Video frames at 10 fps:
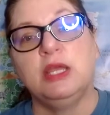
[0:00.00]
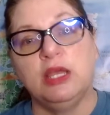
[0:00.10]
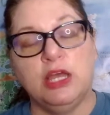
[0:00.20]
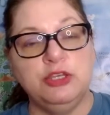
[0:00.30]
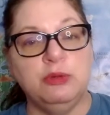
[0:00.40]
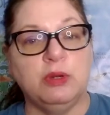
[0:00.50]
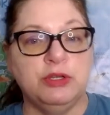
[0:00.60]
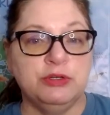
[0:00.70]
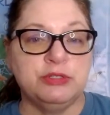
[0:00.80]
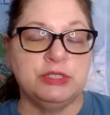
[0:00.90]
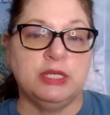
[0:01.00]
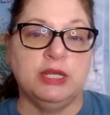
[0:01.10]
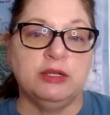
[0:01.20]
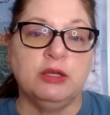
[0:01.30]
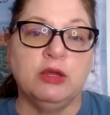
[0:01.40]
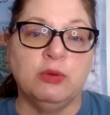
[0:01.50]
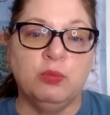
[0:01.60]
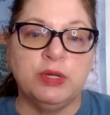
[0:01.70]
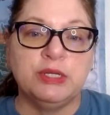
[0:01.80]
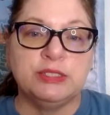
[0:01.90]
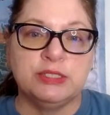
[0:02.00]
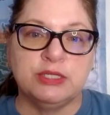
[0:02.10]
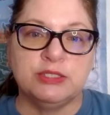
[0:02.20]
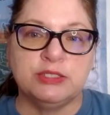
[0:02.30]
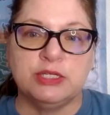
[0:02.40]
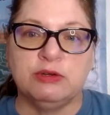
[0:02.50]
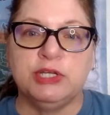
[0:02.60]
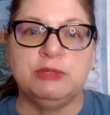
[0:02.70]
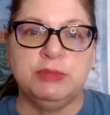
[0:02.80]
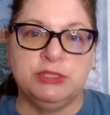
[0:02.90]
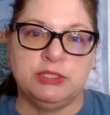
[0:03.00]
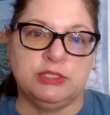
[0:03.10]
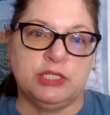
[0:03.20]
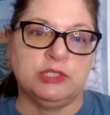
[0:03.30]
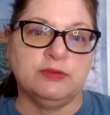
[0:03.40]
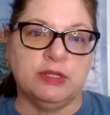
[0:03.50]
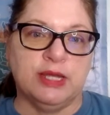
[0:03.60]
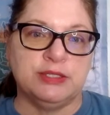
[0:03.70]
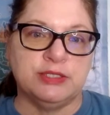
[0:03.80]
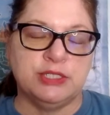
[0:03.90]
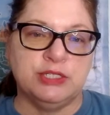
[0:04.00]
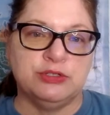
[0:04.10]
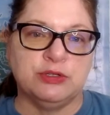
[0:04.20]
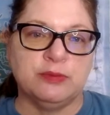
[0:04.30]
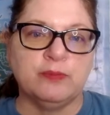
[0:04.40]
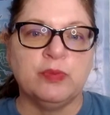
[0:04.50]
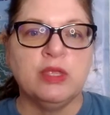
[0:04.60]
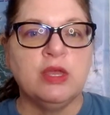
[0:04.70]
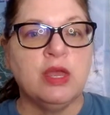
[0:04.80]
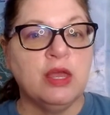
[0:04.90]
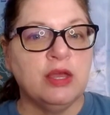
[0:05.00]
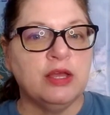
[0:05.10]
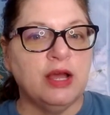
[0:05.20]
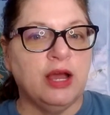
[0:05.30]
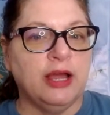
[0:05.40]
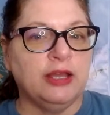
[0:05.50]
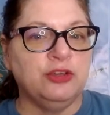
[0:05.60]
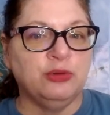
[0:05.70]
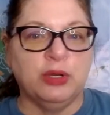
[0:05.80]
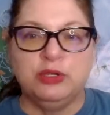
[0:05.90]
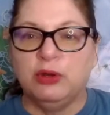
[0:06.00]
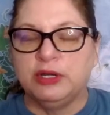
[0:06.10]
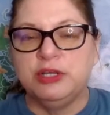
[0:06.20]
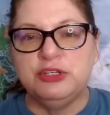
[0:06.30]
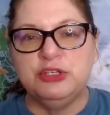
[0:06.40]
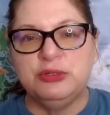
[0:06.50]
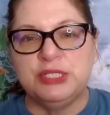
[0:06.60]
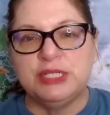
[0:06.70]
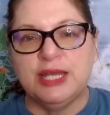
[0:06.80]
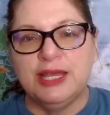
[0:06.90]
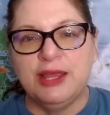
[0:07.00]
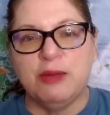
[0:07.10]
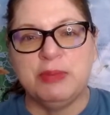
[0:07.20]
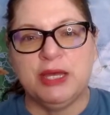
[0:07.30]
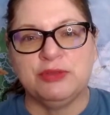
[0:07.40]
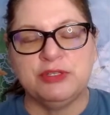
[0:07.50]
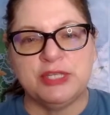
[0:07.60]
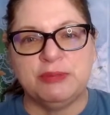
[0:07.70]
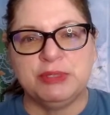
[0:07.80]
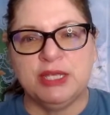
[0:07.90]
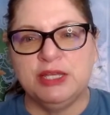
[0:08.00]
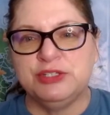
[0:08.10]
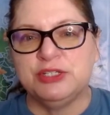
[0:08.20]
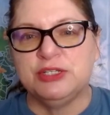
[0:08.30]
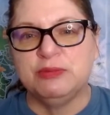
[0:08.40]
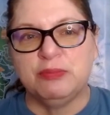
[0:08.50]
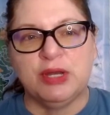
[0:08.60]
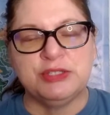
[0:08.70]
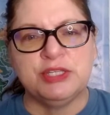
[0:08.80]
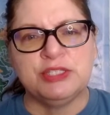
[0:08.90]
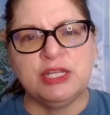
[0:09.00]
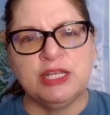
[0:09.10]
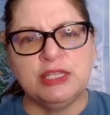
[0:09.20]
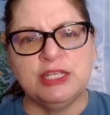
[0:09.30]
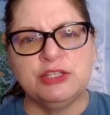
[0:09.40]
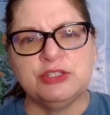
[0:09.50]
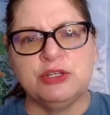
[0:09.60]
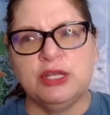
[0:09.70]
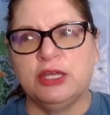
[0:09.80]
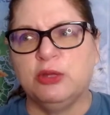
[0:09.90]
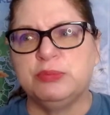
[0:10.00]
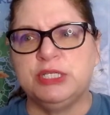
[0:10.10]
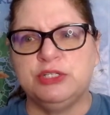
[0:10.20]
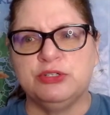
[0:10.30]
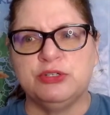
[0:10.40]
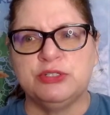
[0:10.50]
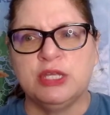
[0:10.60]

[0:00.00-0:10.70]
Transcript: and you understand what is necessary to be successful as a teacher. I enjoyed talking to you today about this application process, and I think it's going to help teachers